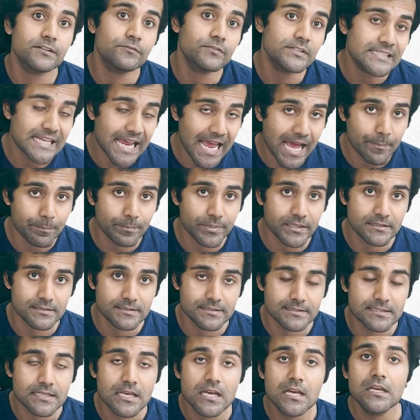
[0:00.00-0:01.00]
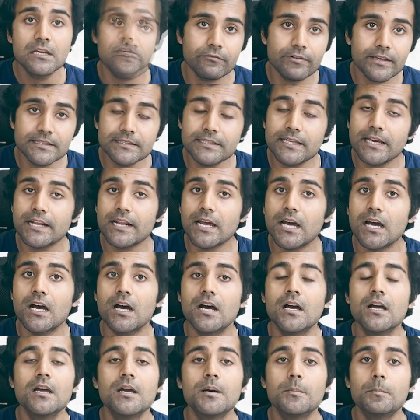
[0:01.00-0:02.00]
which happens when there are
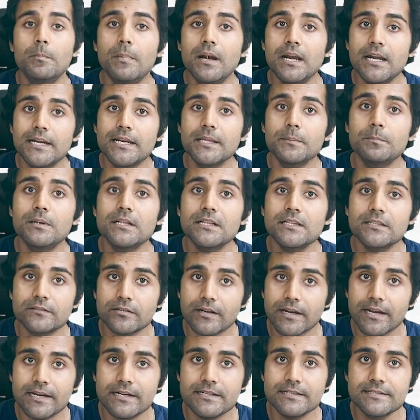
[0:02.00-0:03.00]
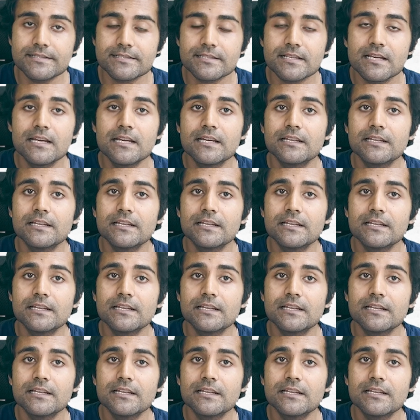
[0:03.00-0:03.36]
multiple threads